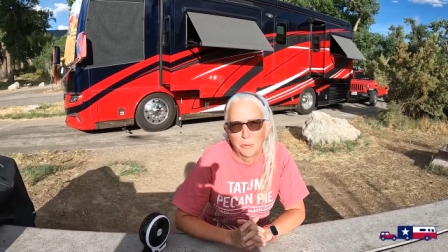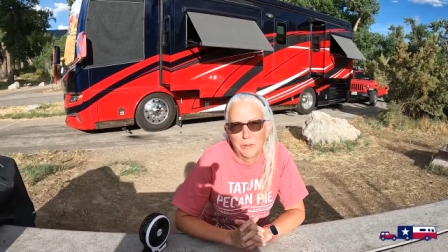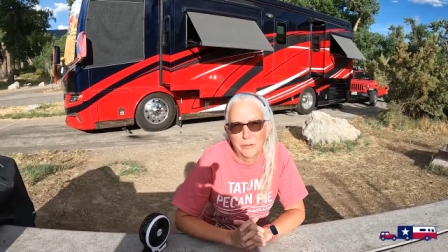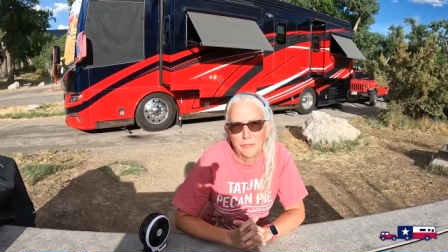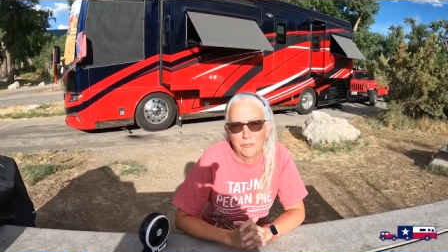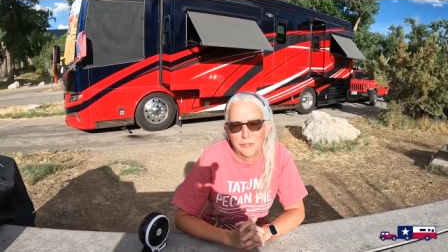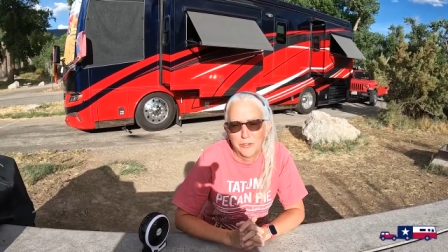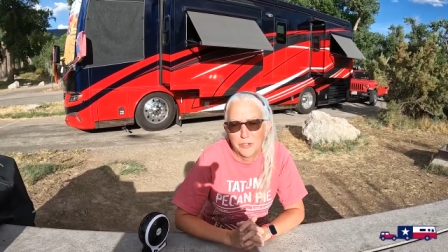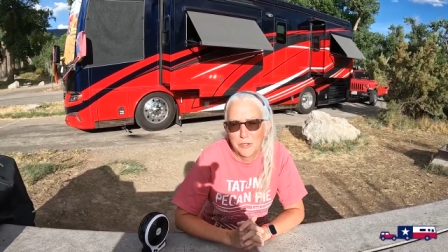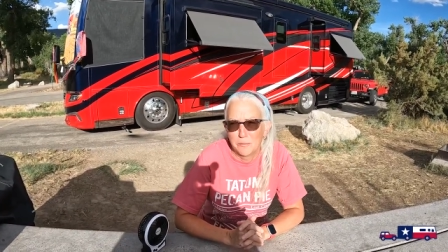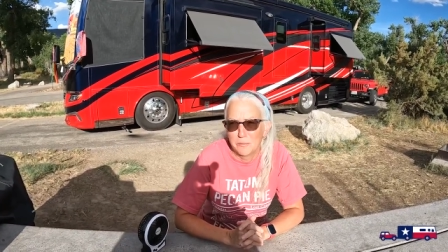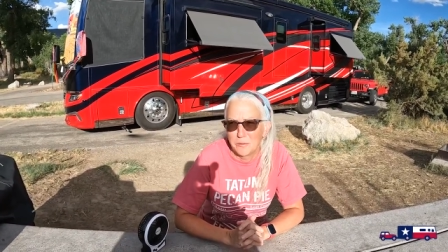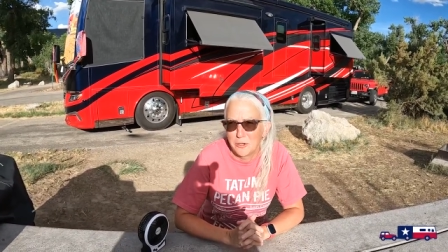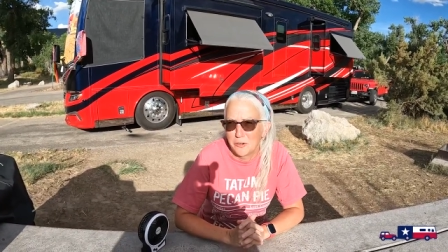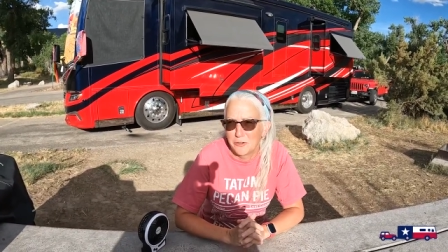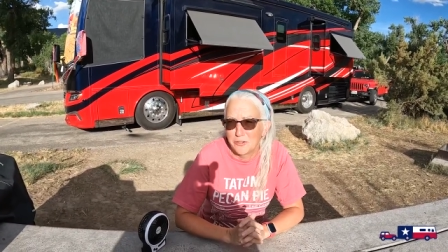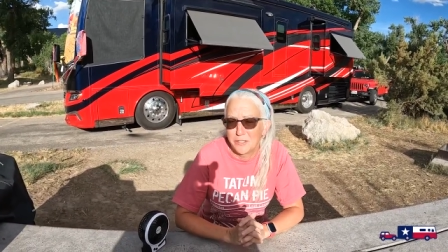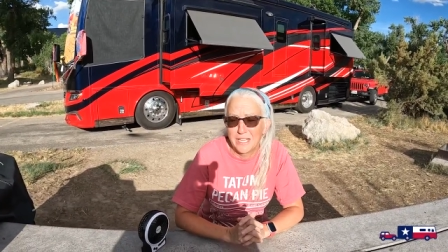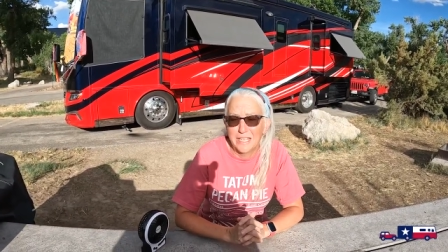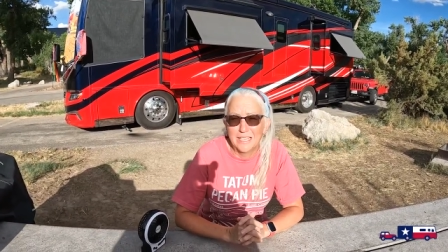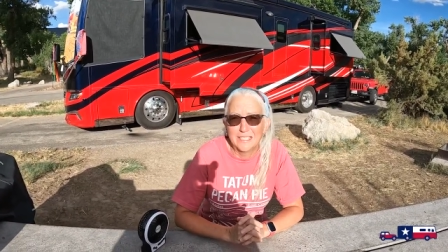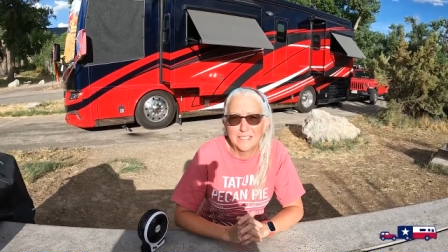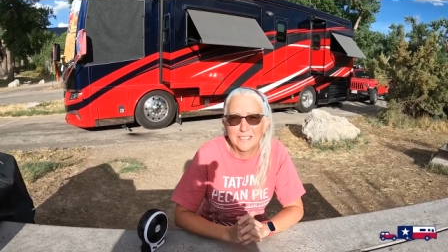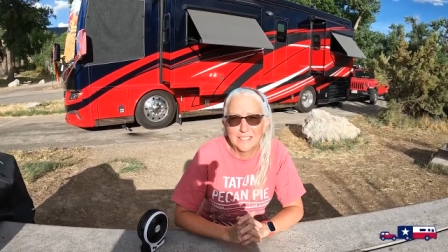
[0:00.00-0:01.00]
we filmed our
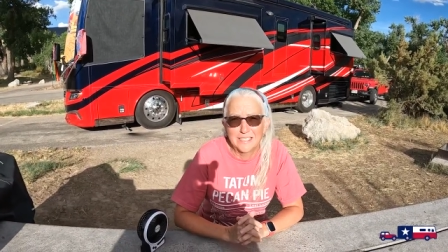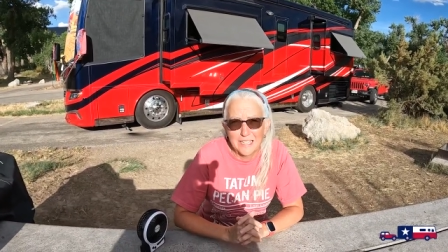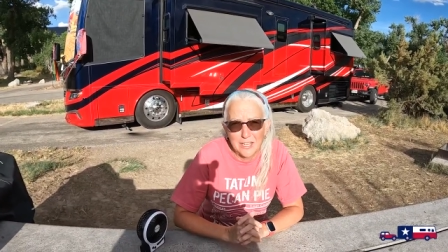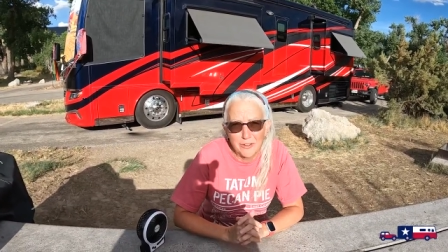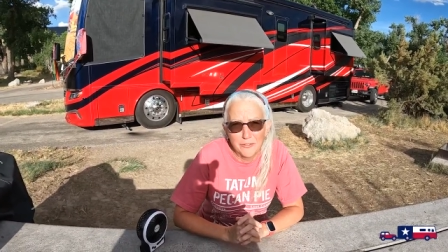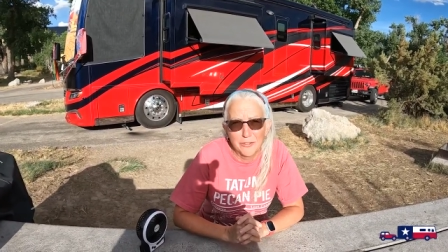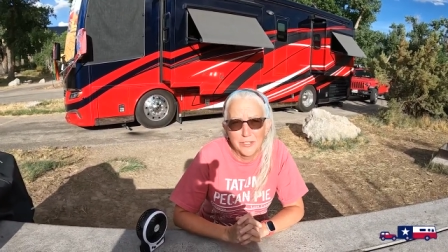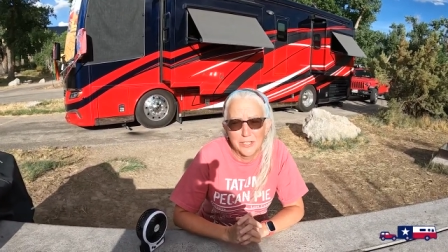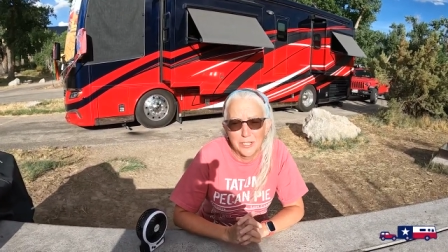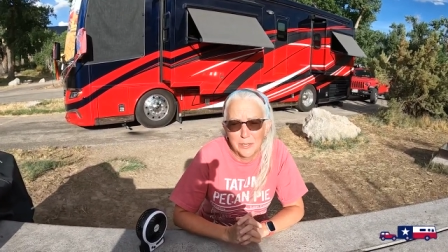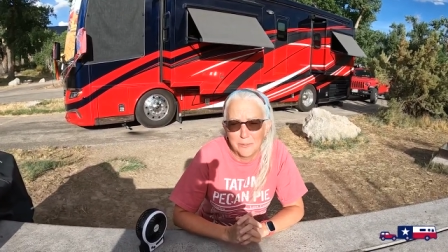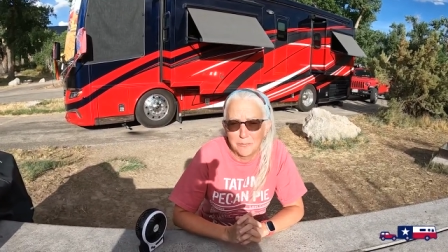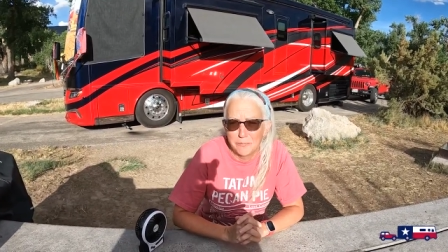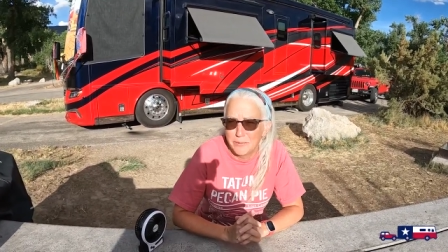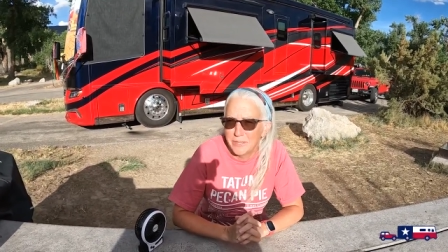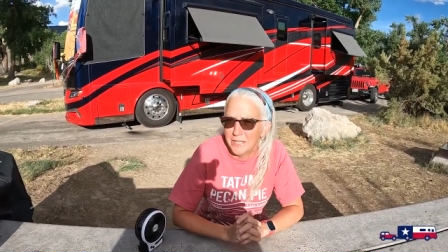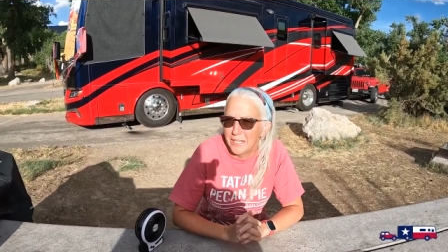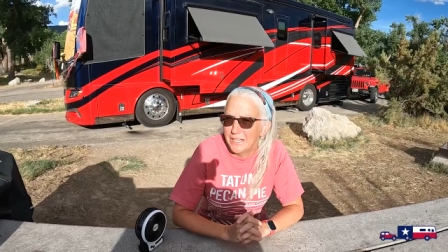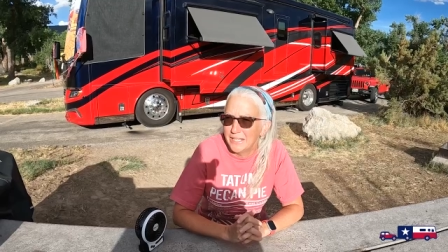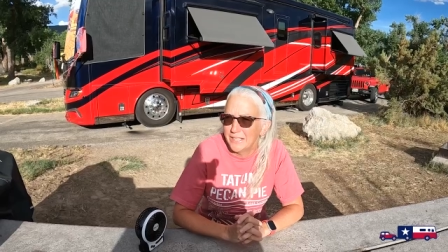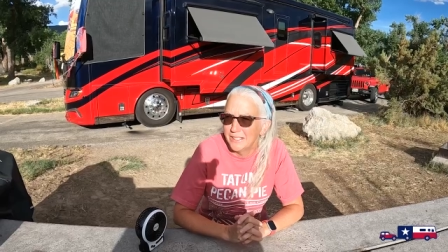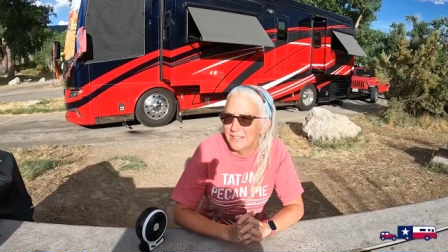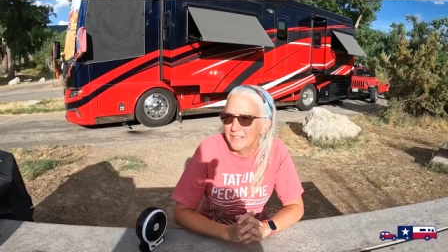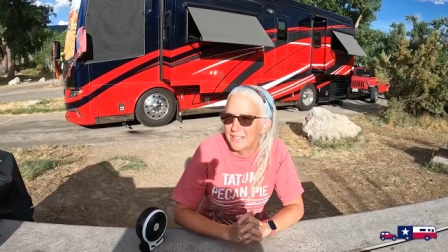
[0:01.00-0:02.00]
day seven
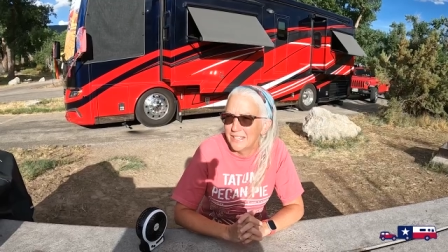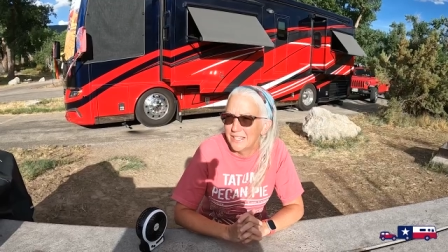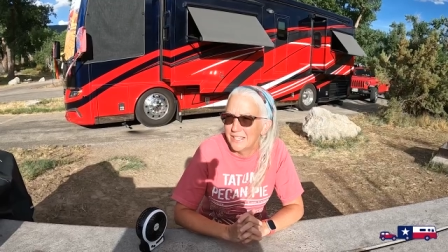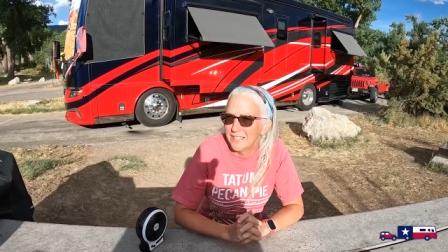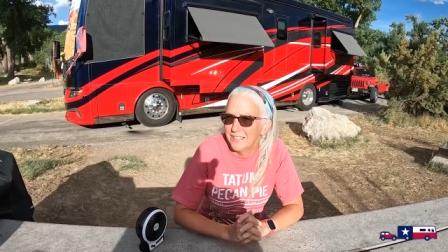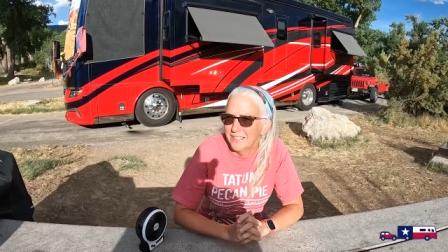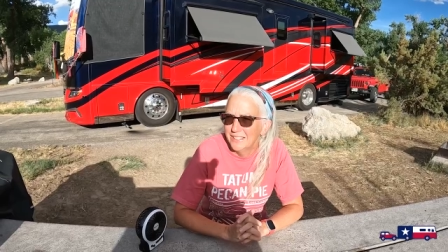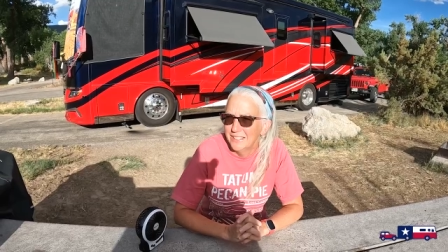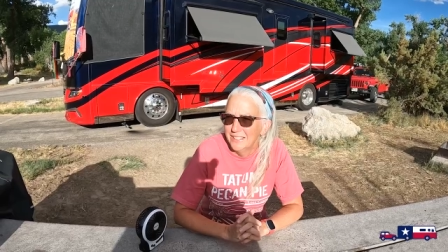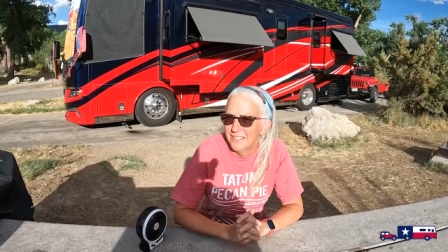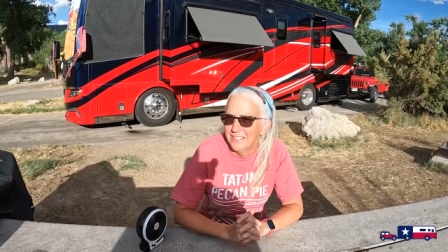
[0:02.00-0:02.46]
update that